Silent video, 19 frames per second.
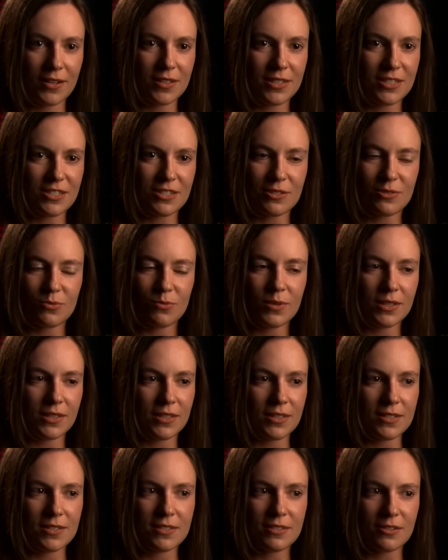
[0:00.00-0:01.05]
it's just
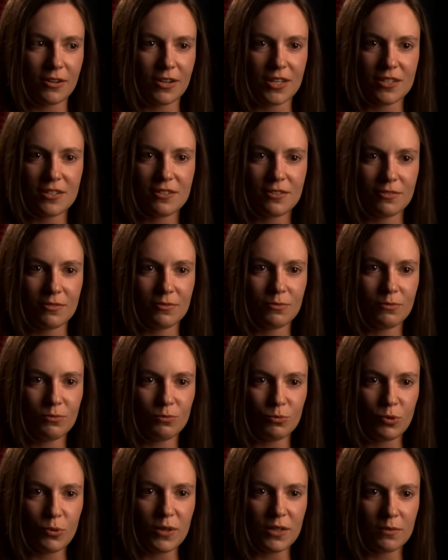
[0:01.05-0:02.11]
really starting to
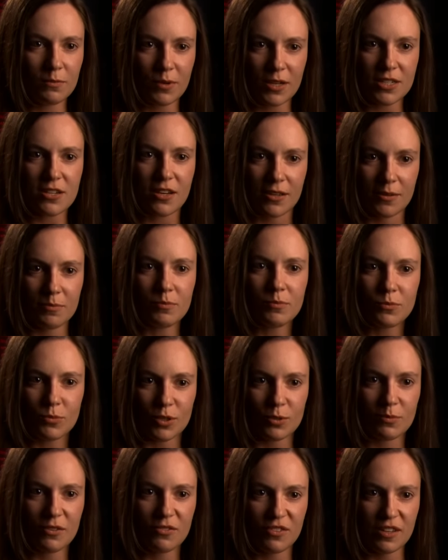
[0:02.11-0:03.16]
ruin my time
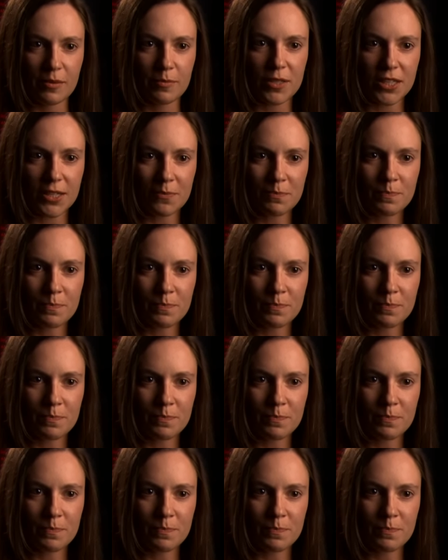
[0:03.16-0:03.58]
with my family.